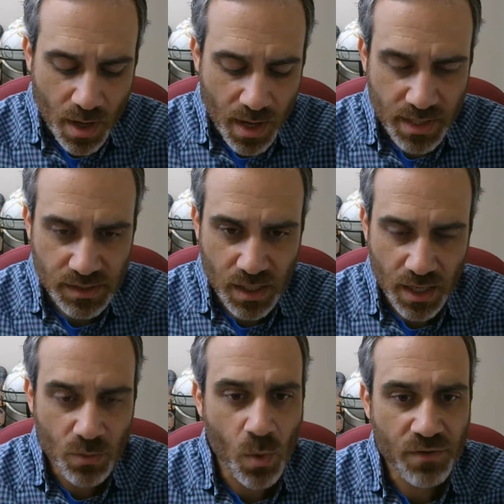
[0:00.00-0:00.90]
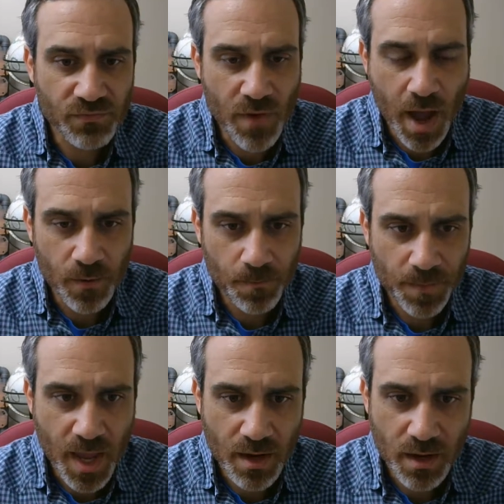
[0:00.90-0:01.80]
is in one file,
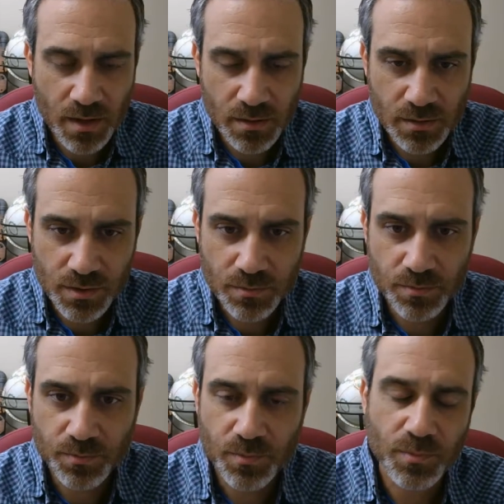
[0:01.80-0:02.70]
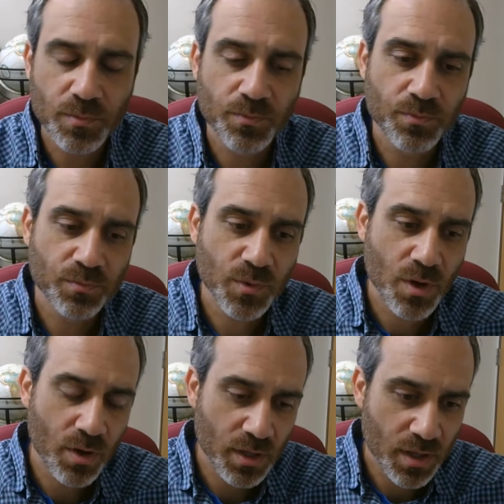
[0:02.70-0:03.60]
and you
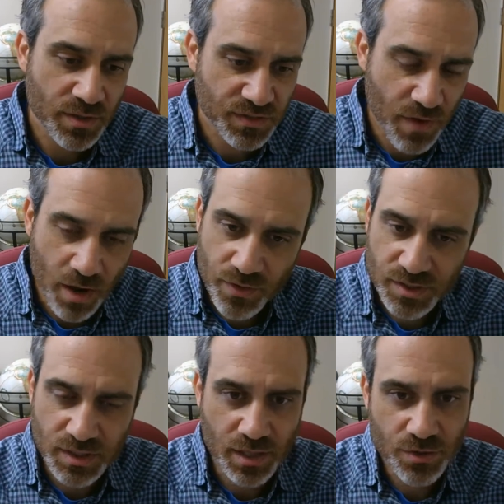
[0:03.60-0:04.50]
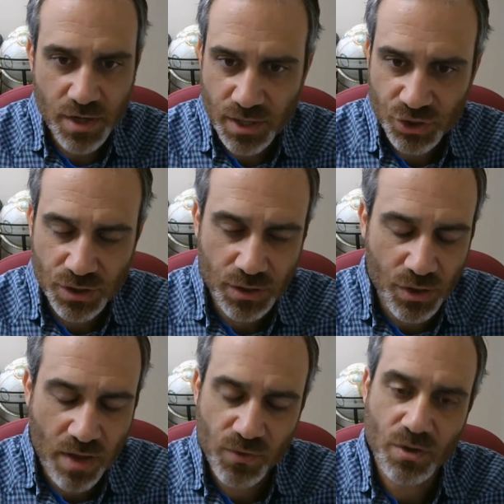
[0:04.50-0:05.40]
know, in this file there's the introduction,
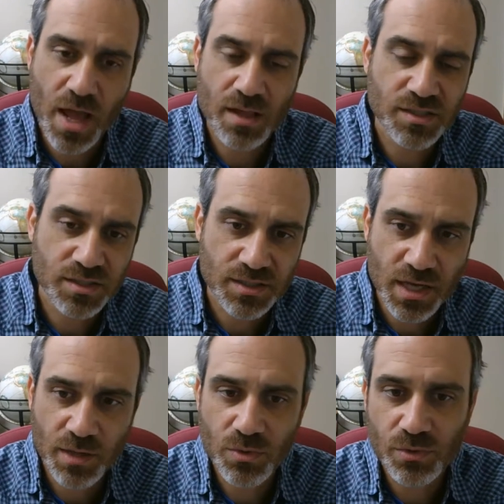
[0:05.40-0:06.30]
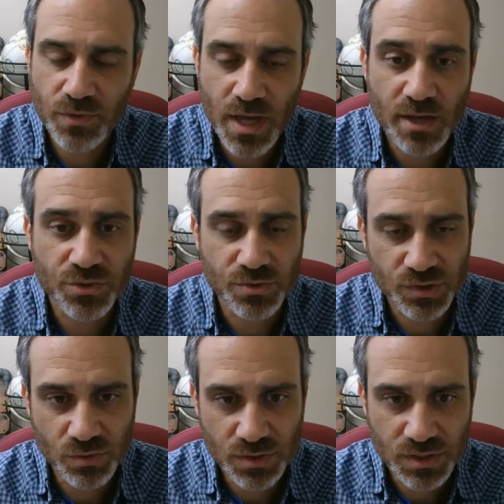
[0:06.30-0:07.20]
you have your analysis table, the actual
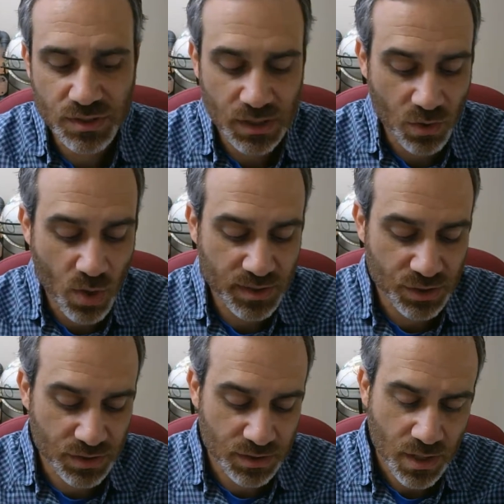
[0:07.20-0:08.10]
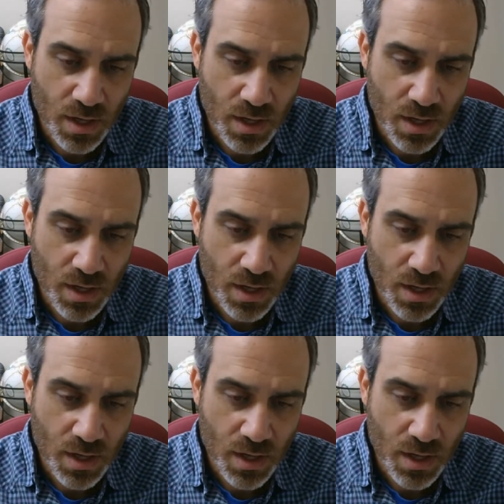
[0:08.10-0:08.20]
sources and questions.